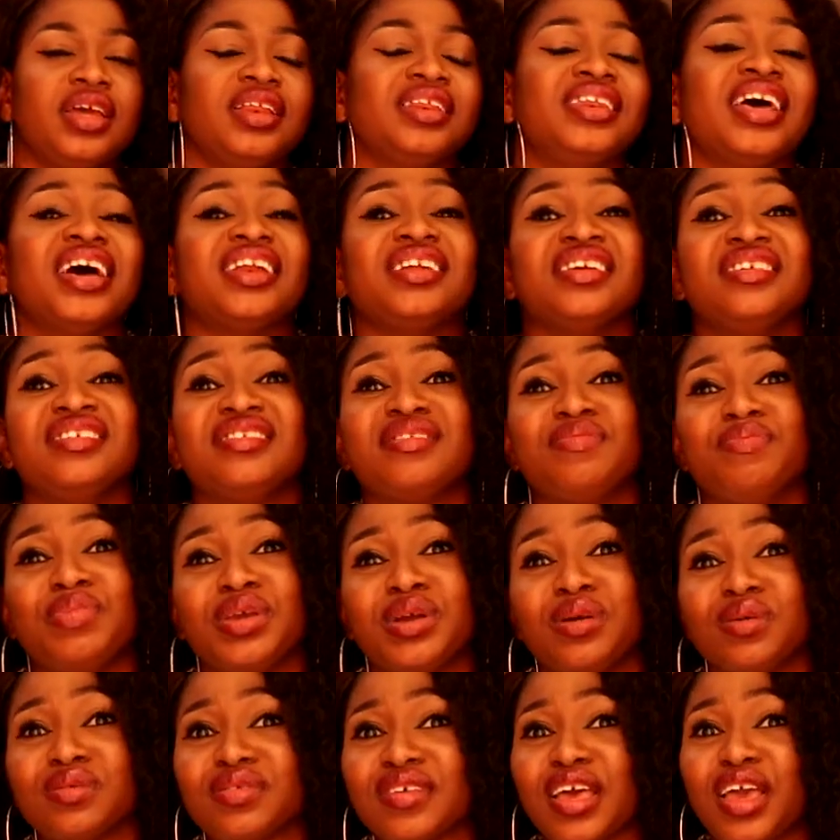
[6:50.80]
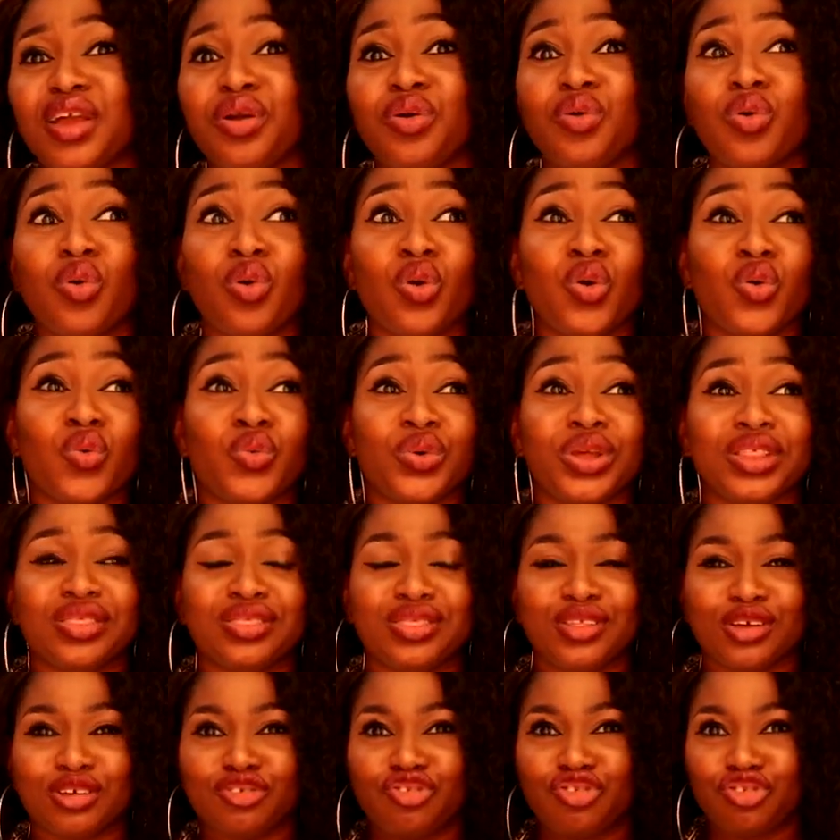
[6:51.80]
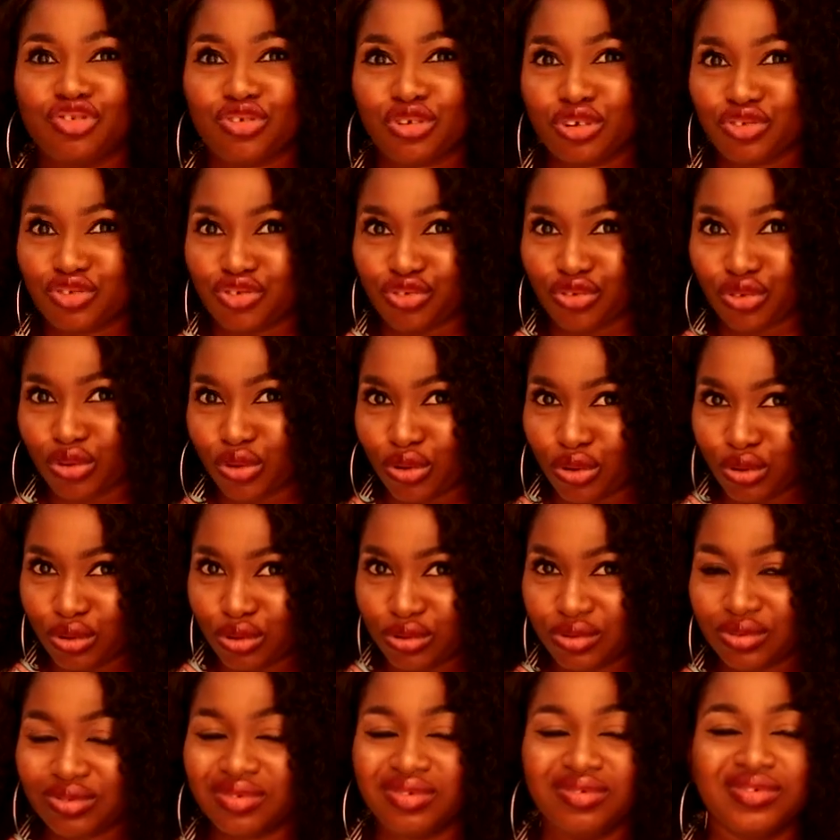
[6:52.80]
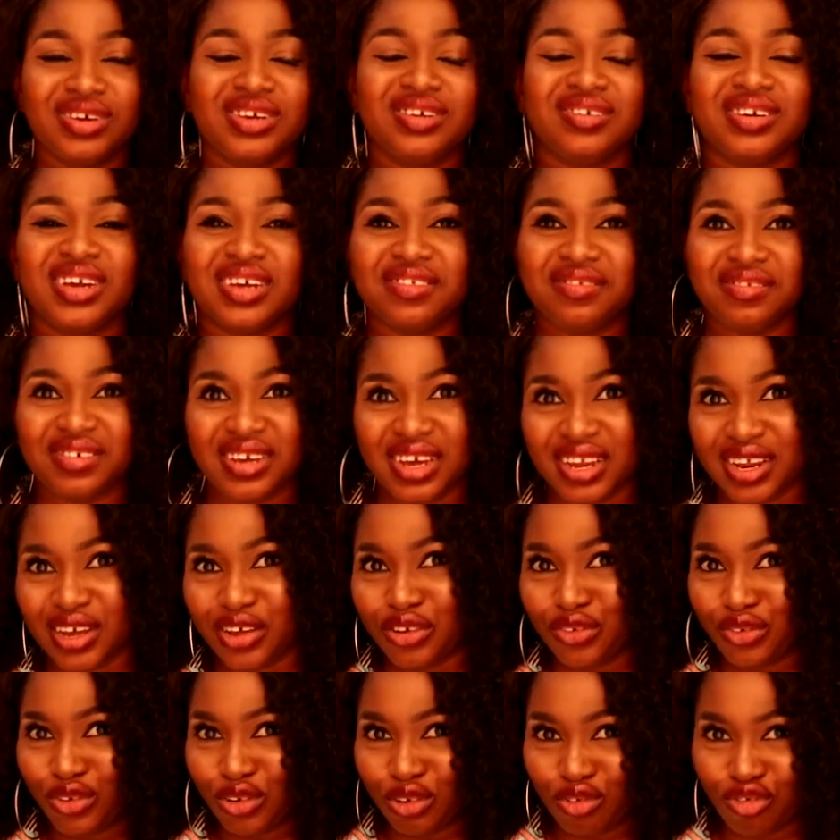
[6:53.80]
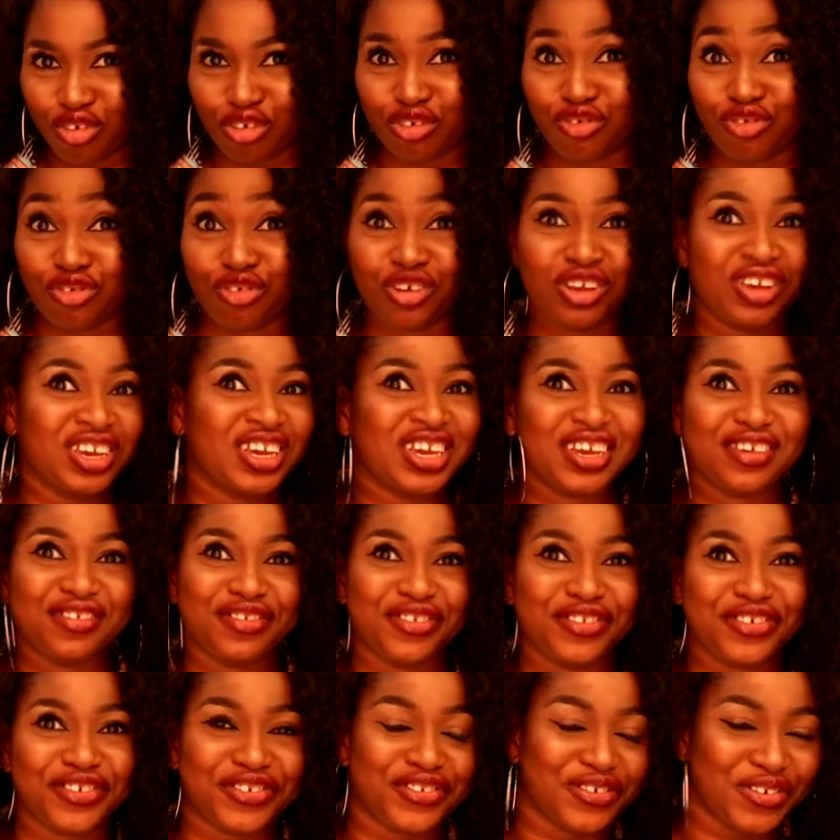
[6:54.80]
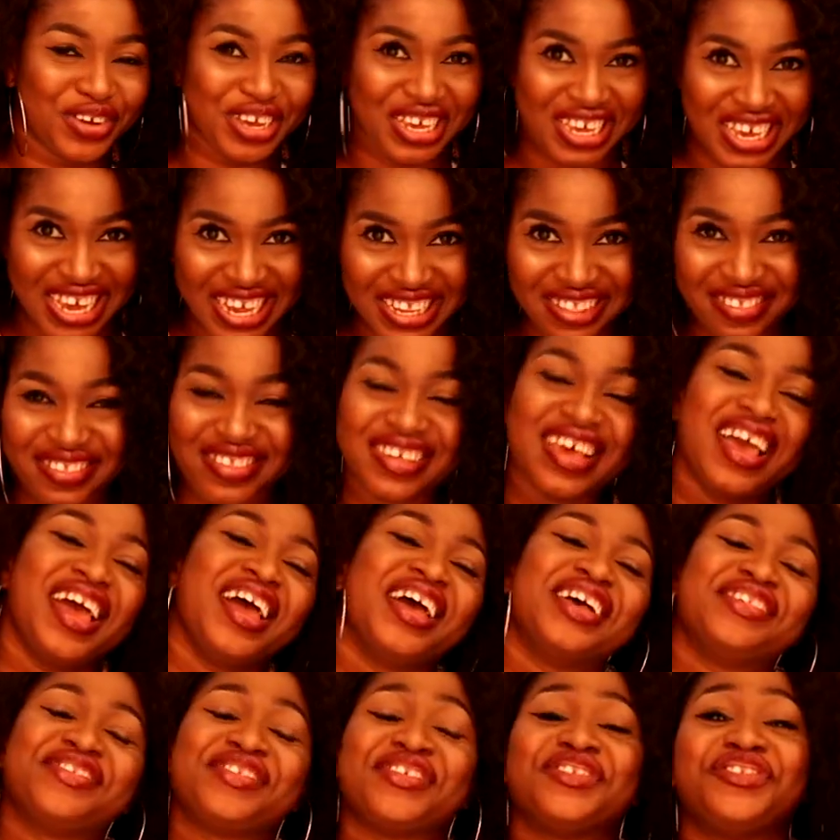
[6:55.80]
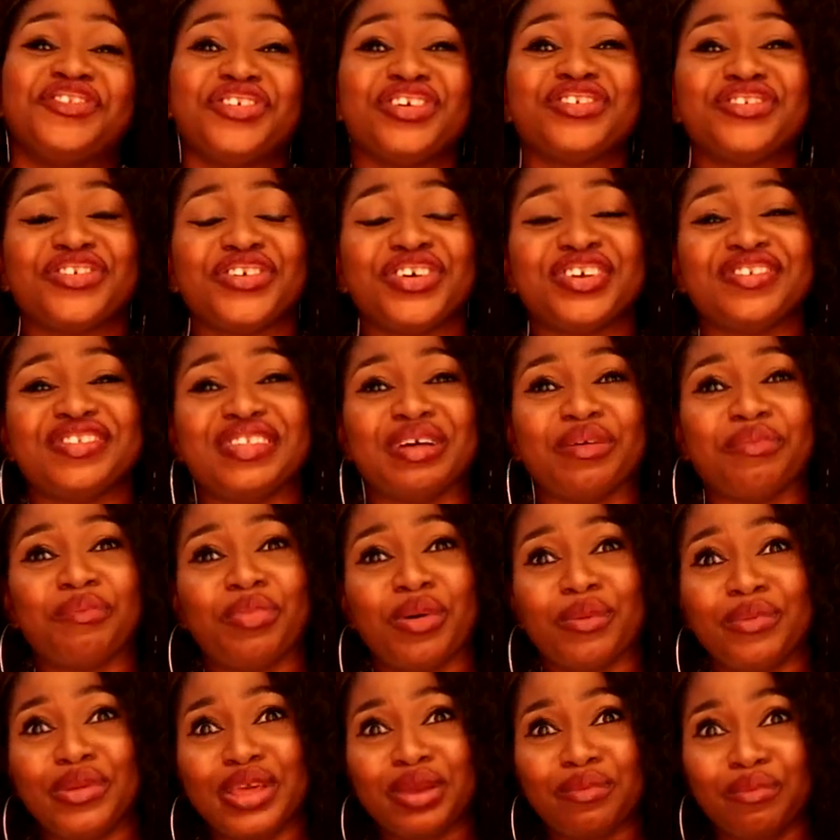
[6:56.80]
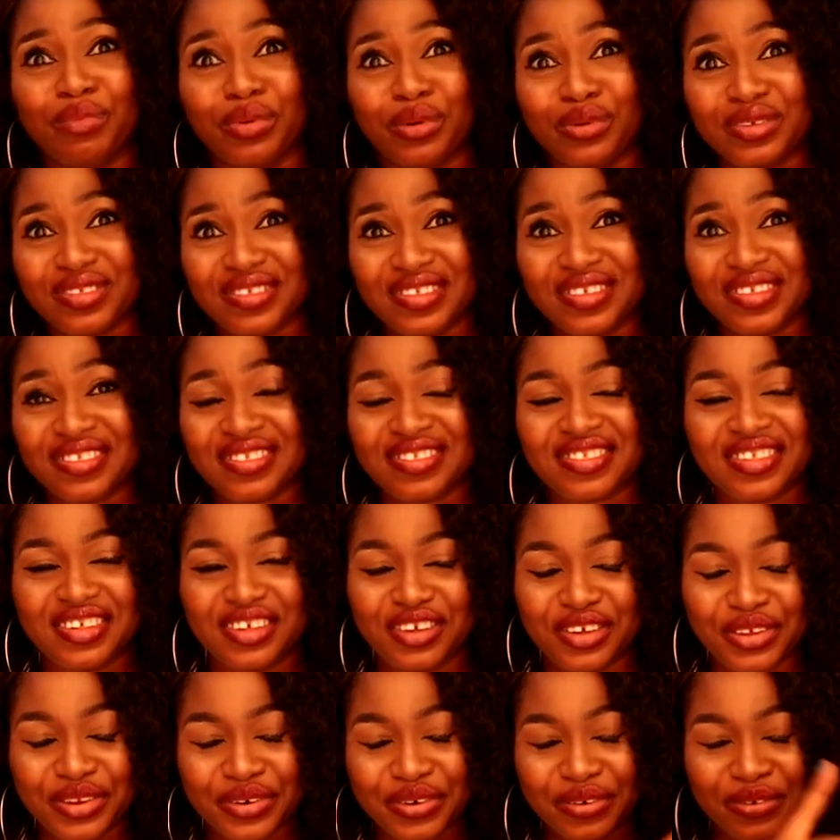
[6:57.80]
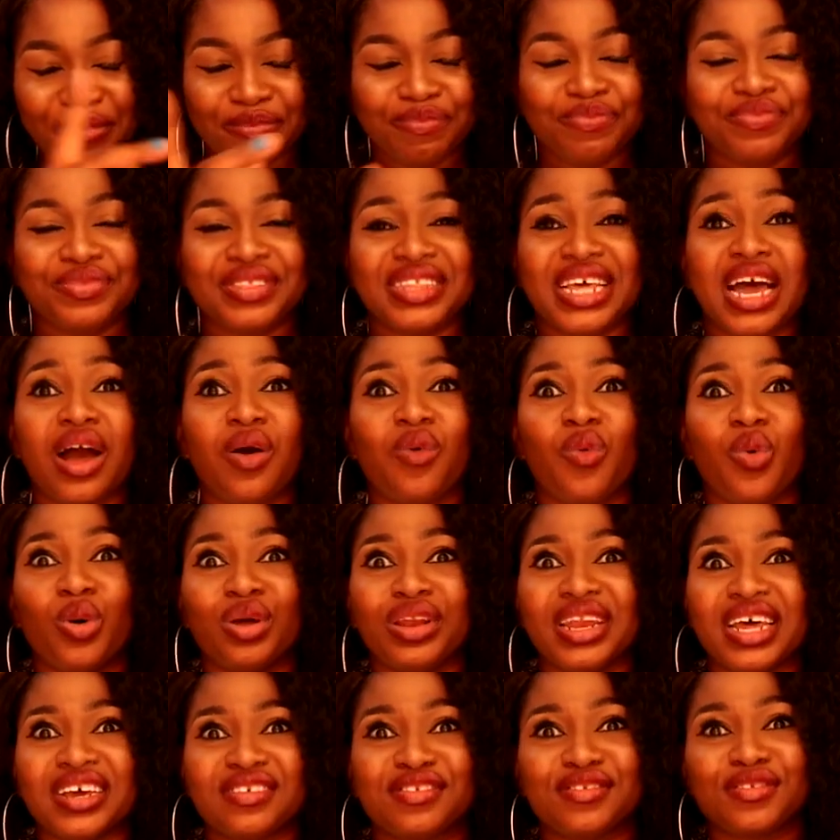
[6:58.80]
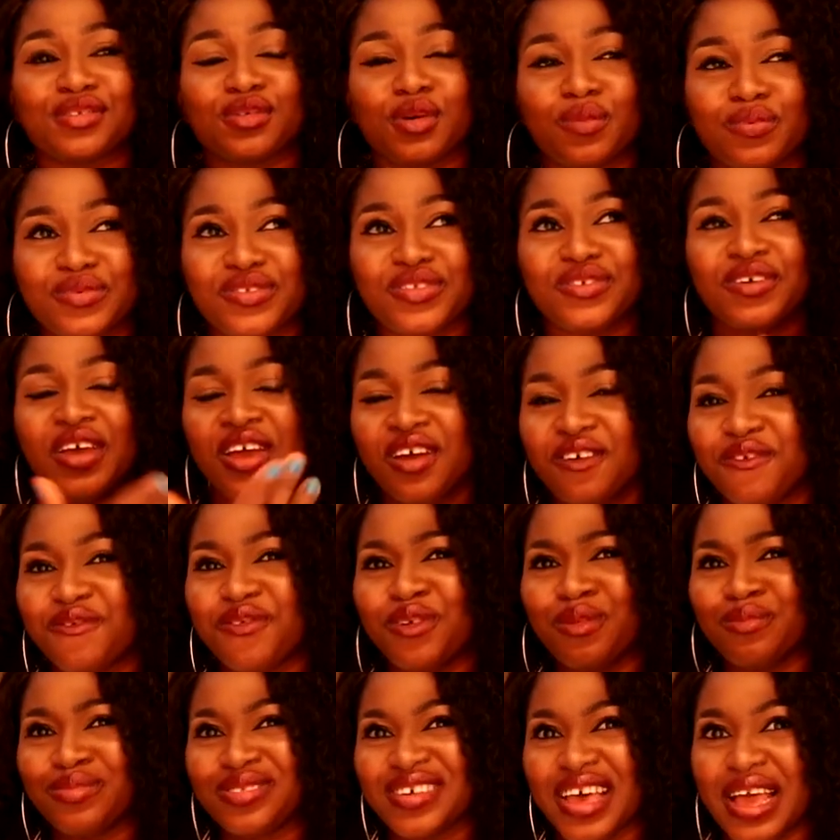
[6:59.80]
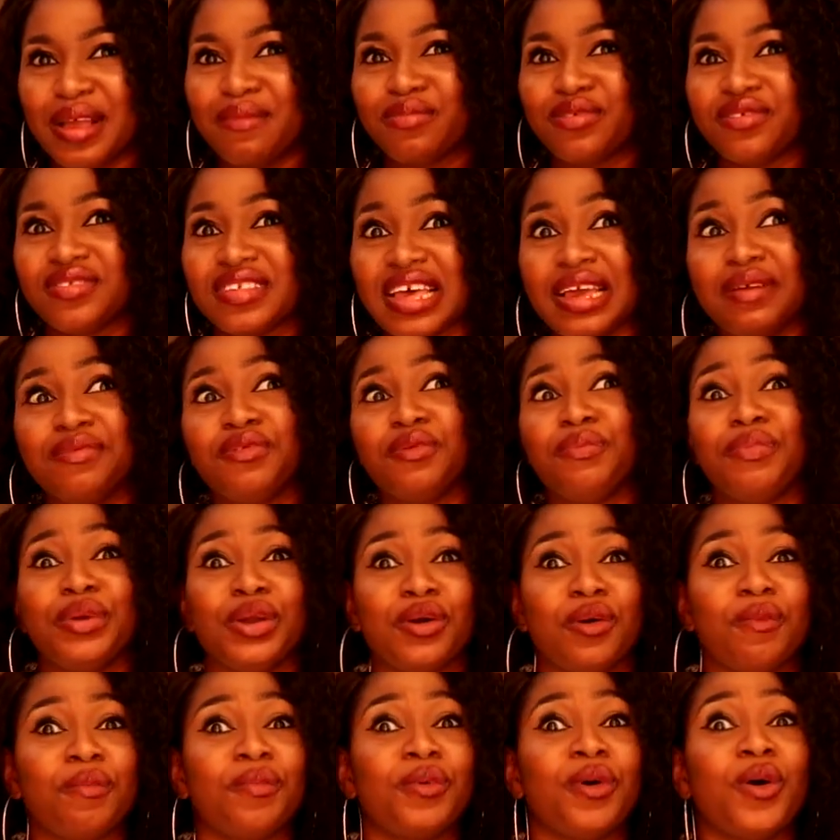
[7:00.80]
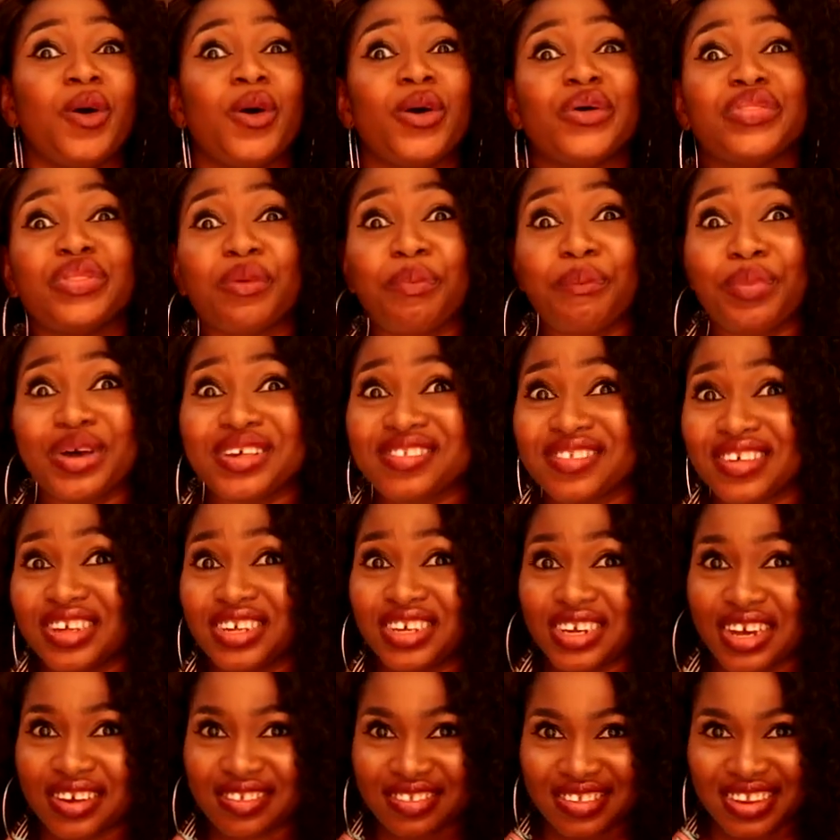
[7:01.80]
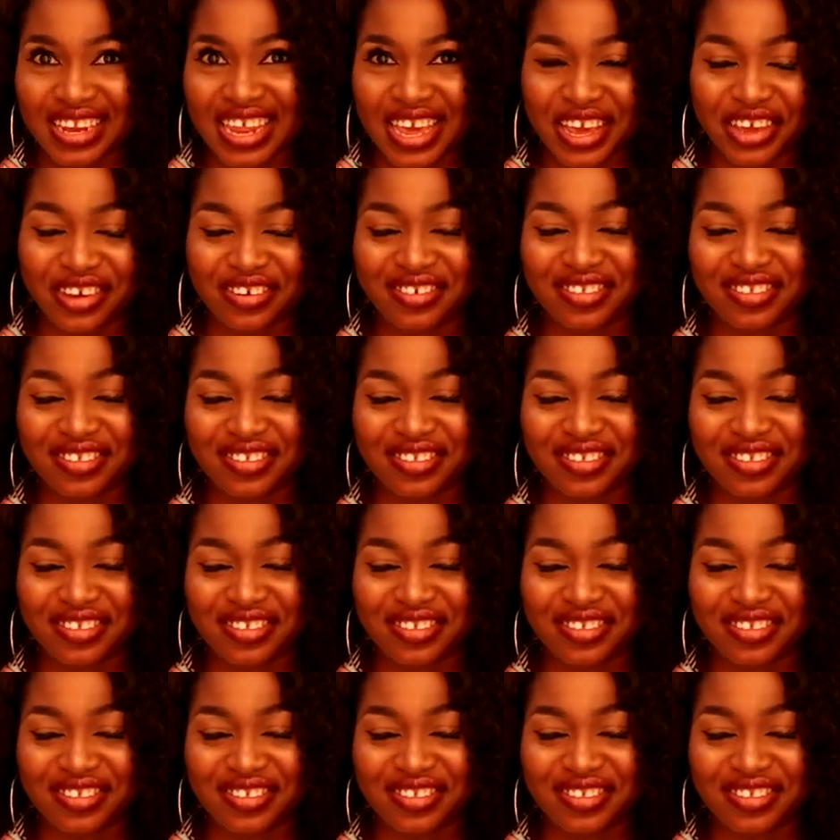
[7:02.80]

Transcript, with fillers: That is because I go with the trotro. When you get to Ghana, you know trotro, in case you don't know it yet. So trotro is the public buses, you know, that one that stops from time to time to pick up other passengers like